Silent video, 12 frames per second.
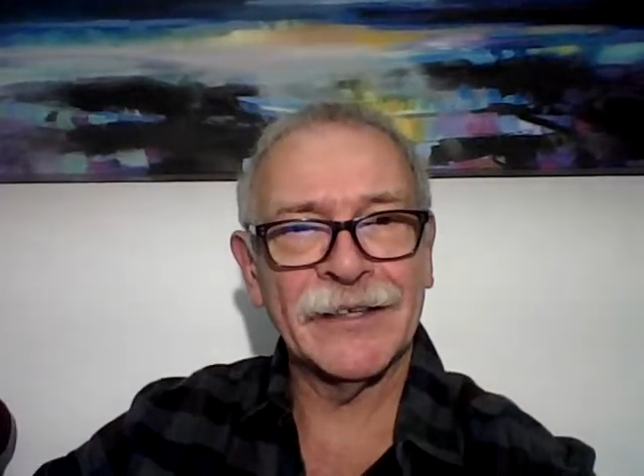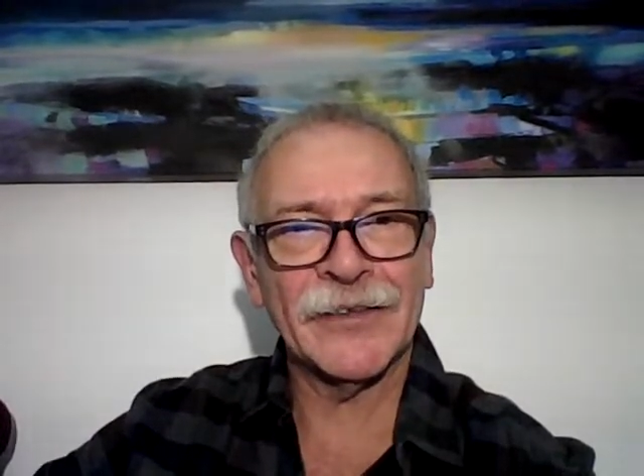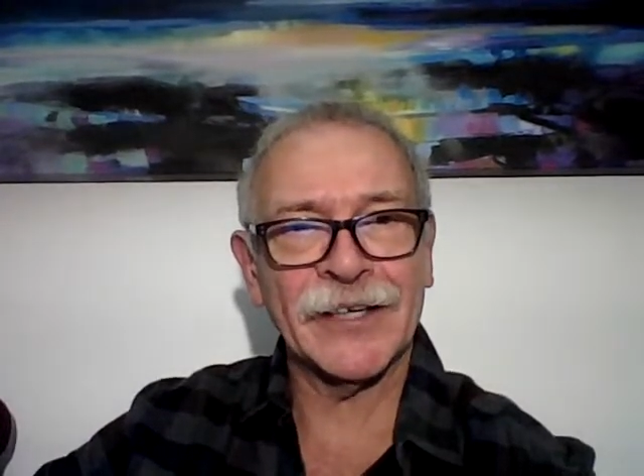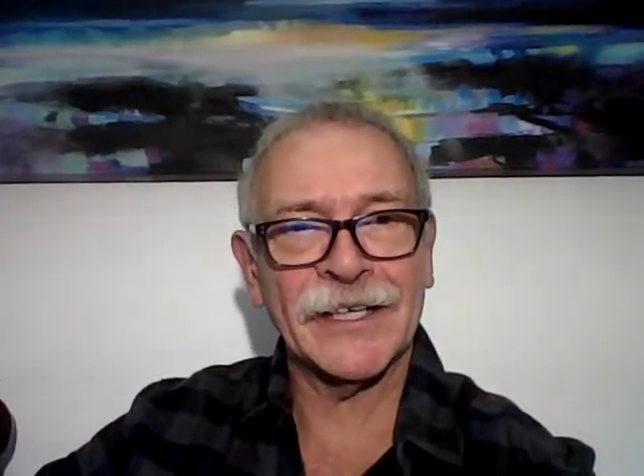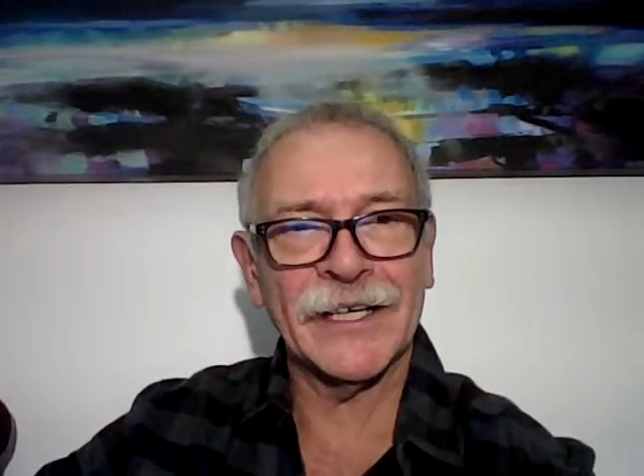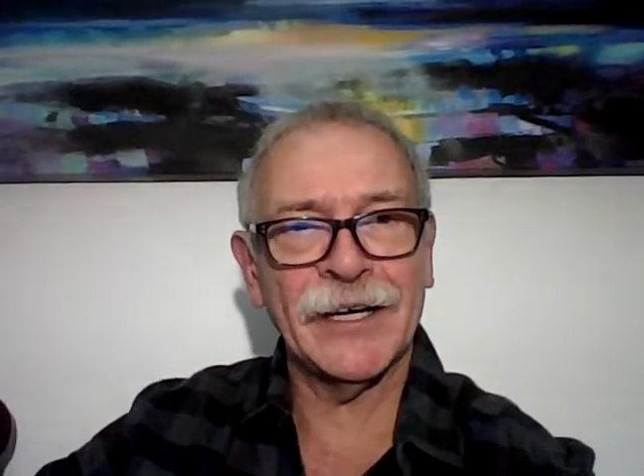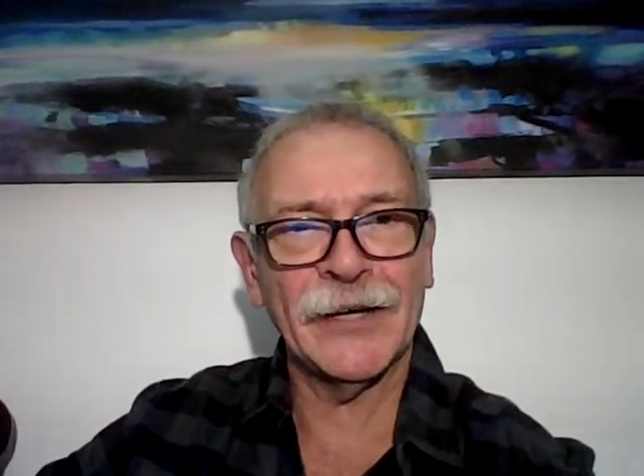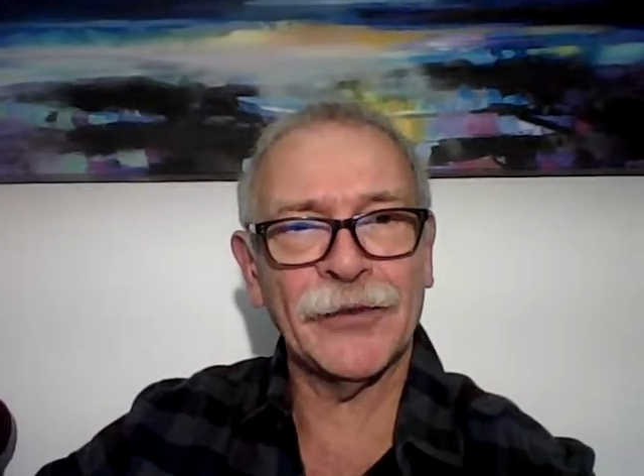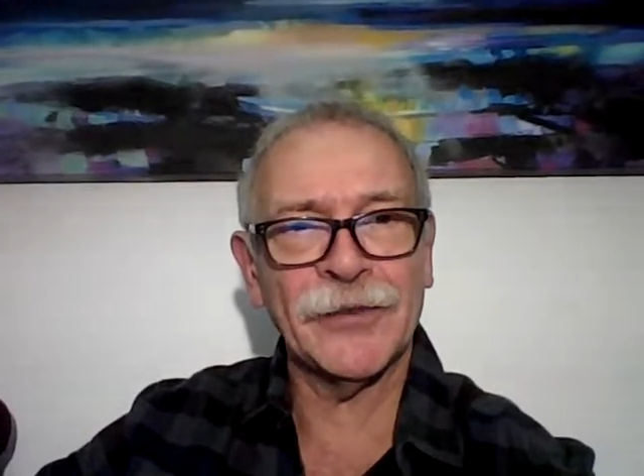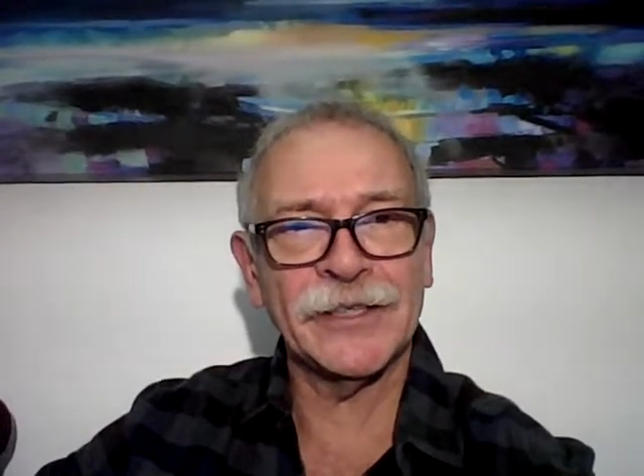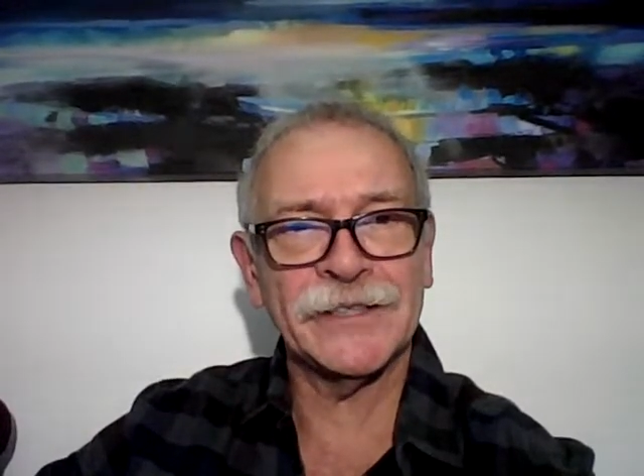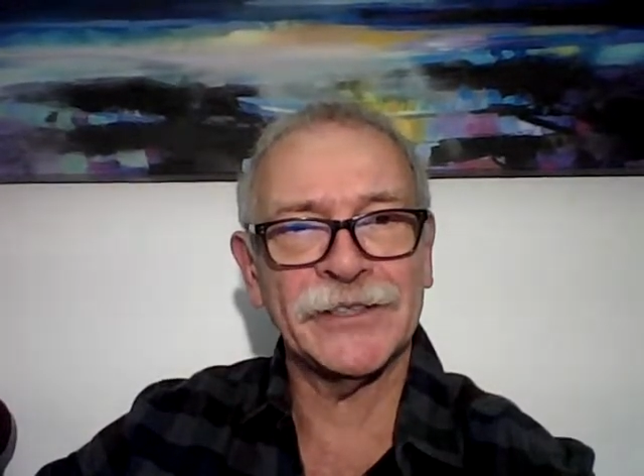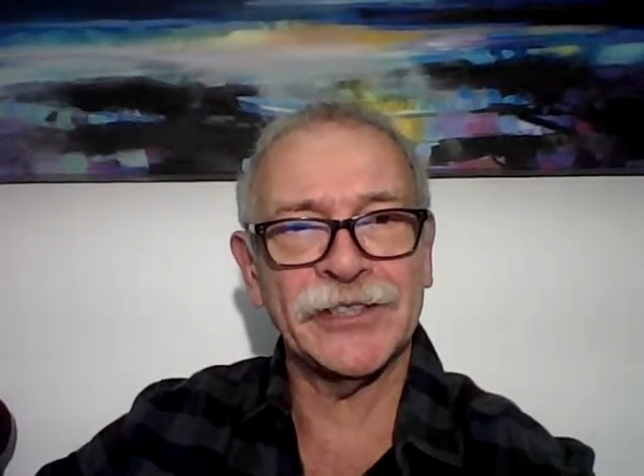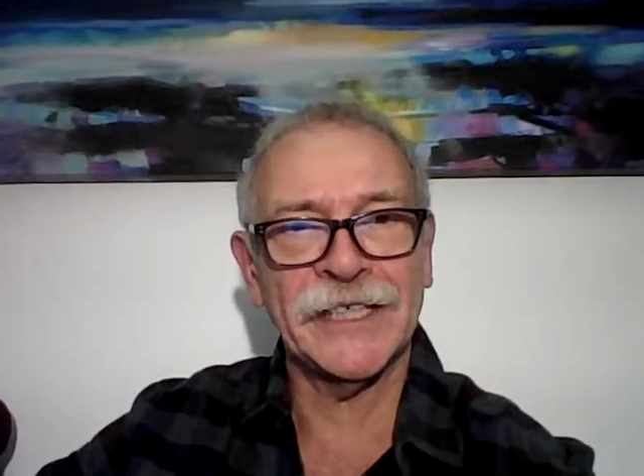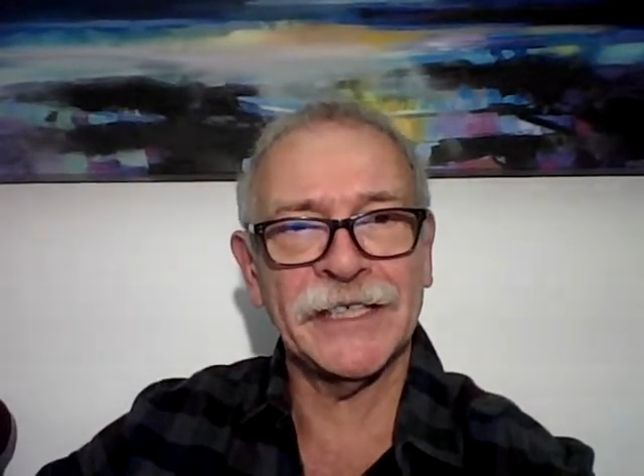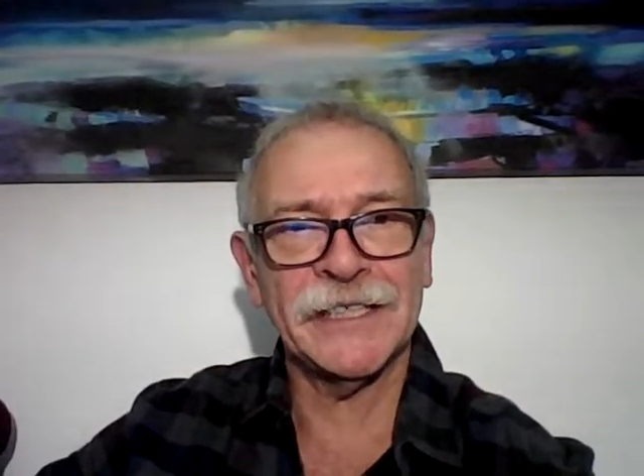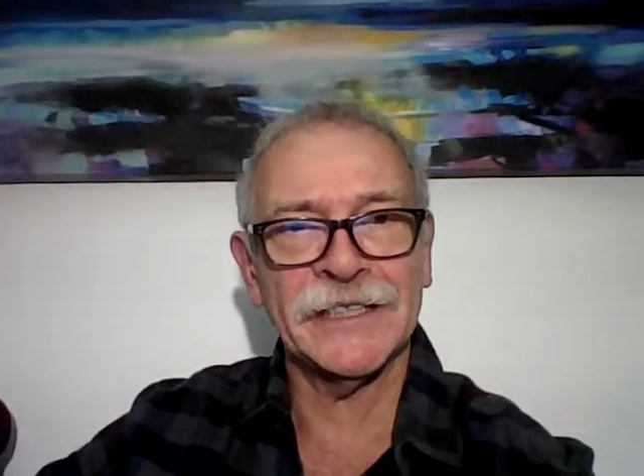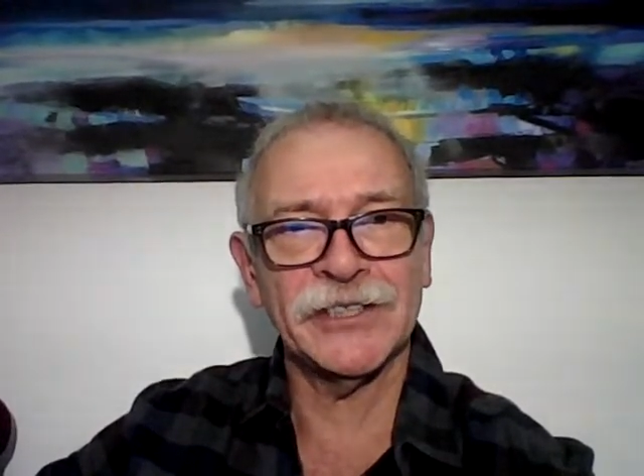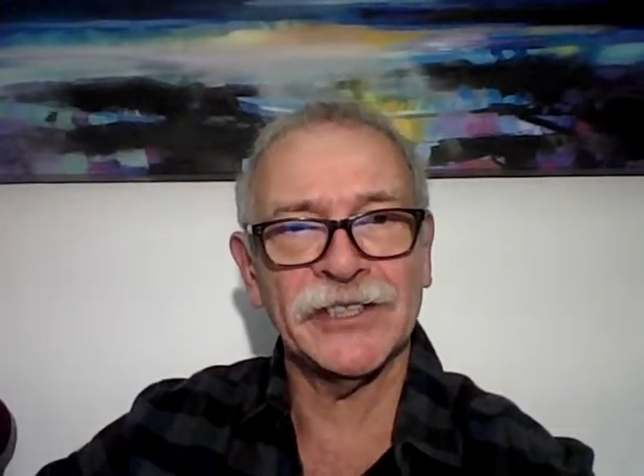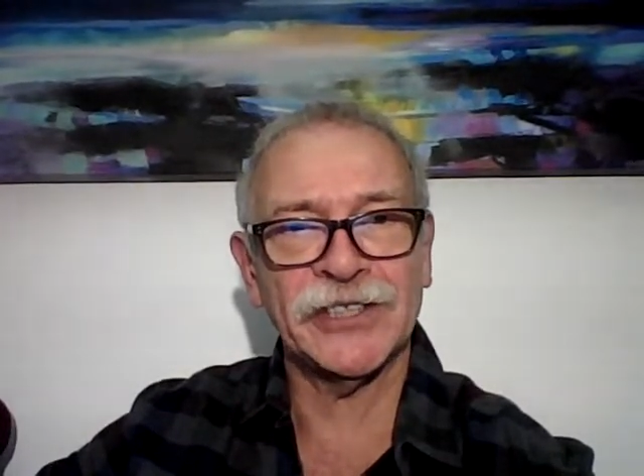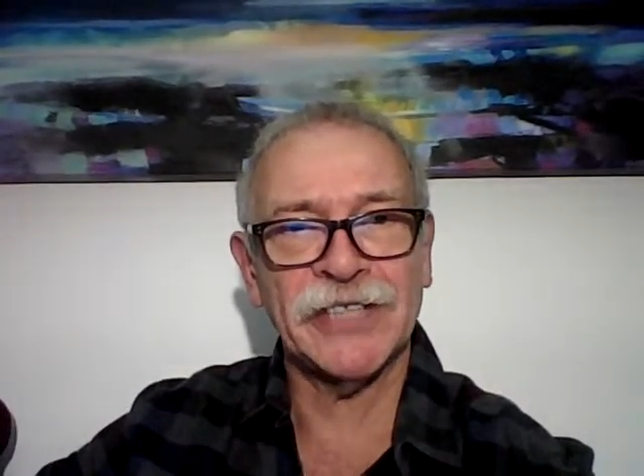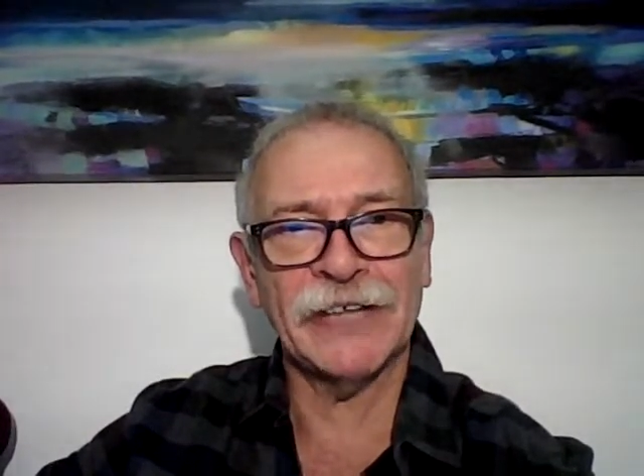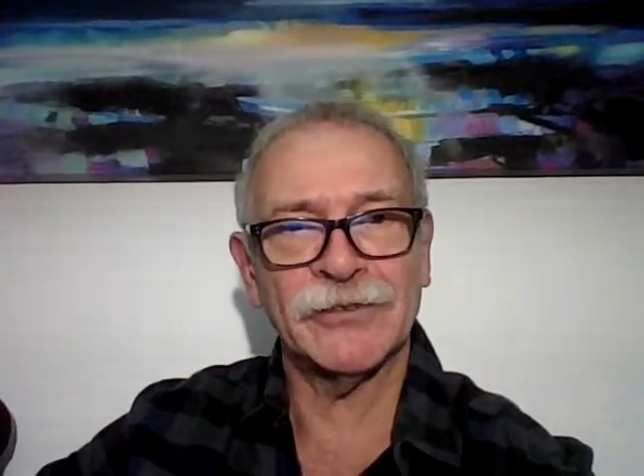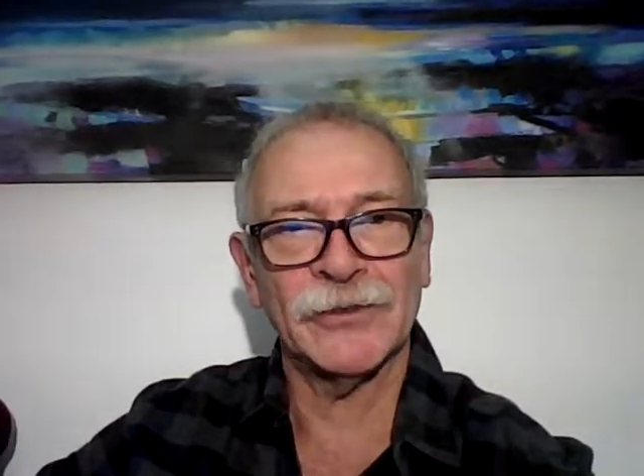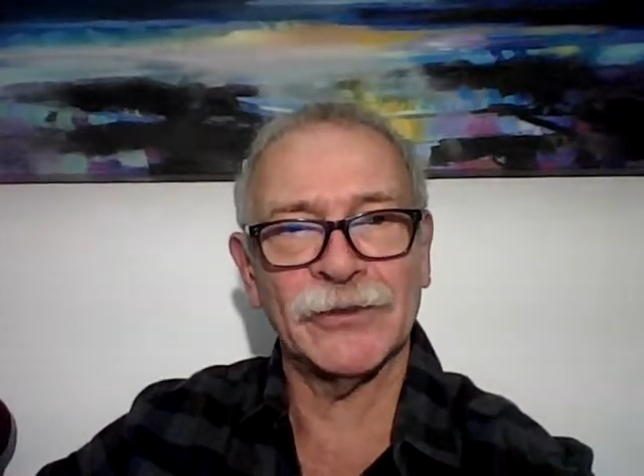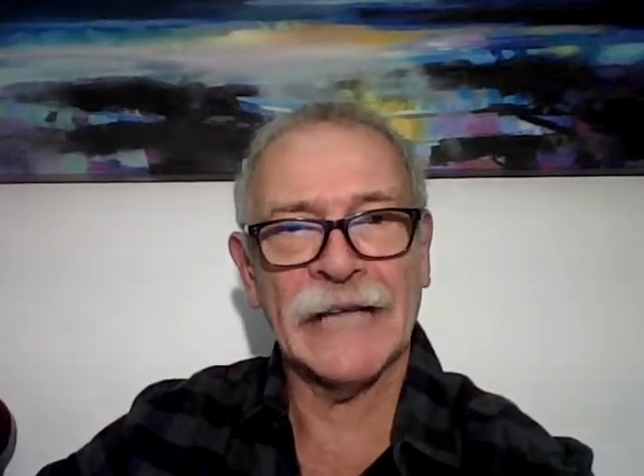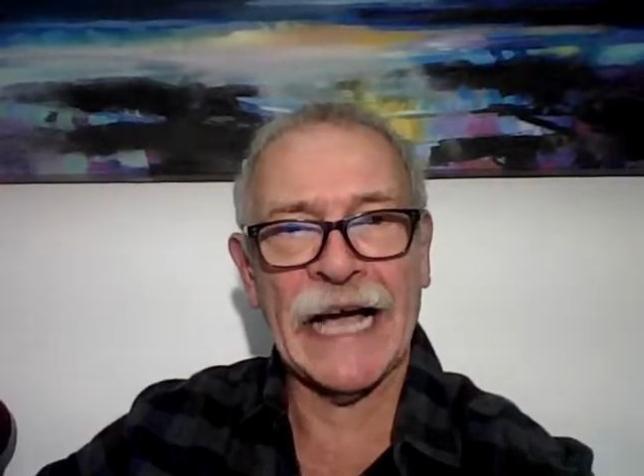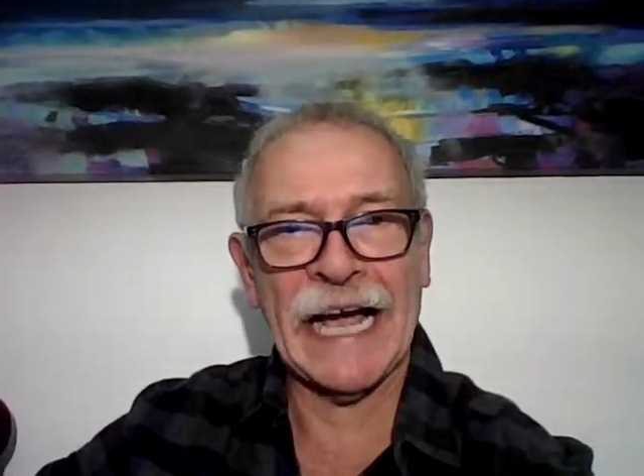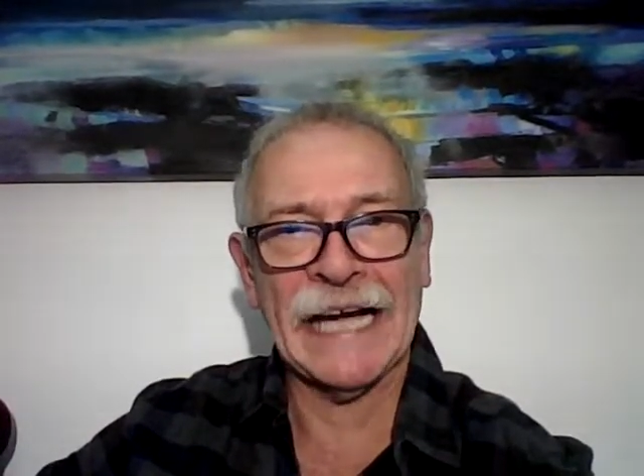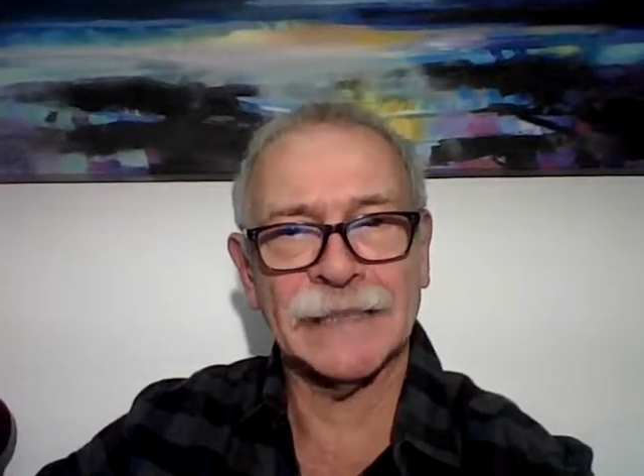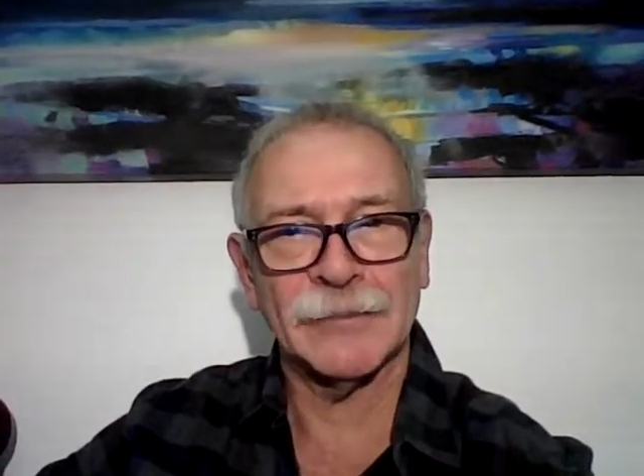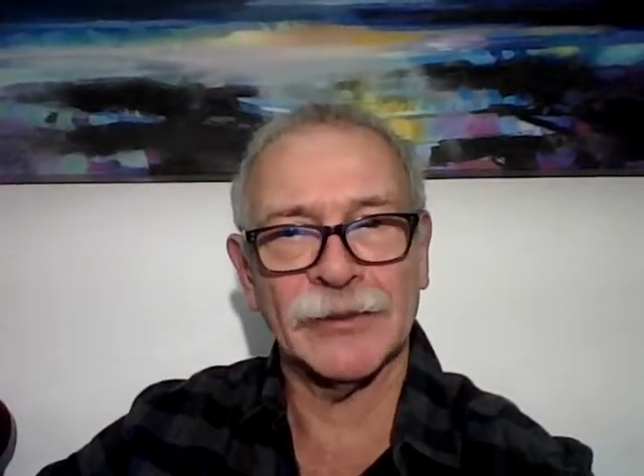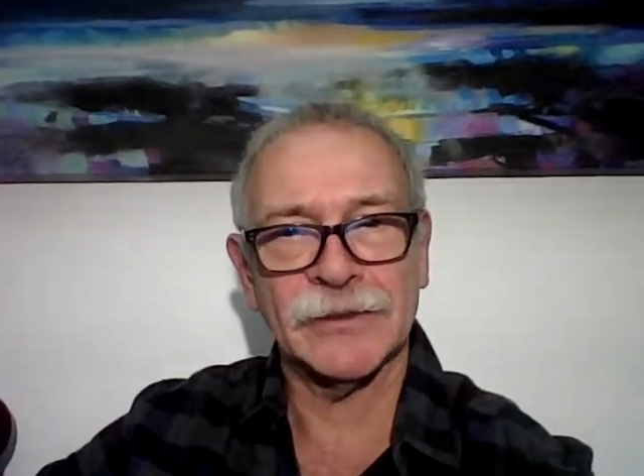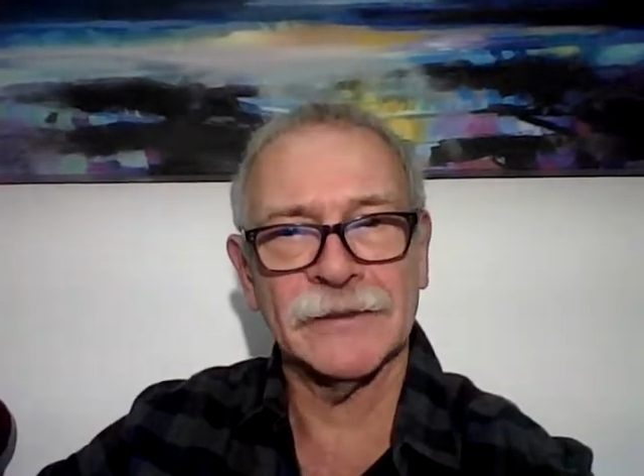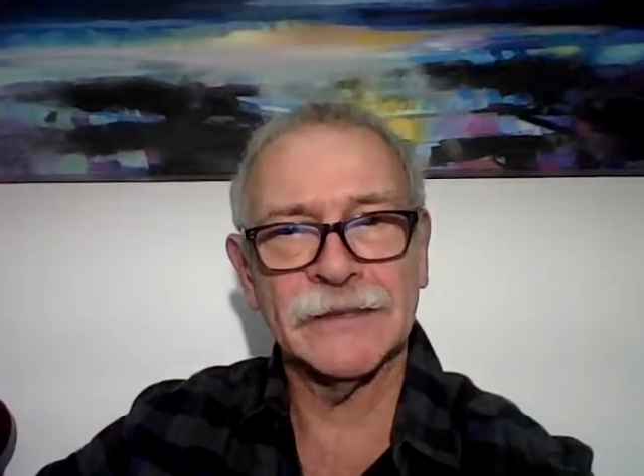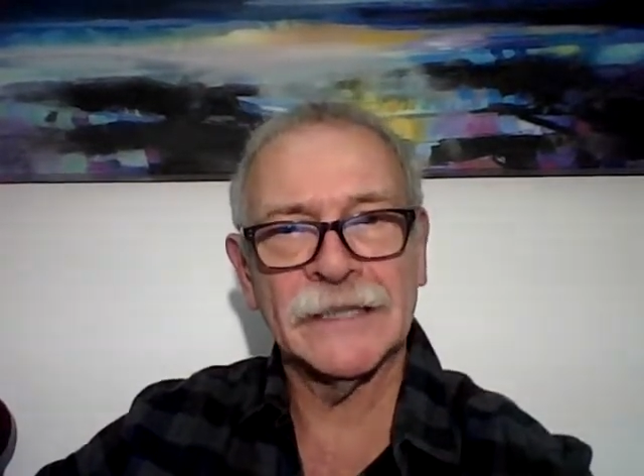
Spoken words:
the Carthaginian general Hannibal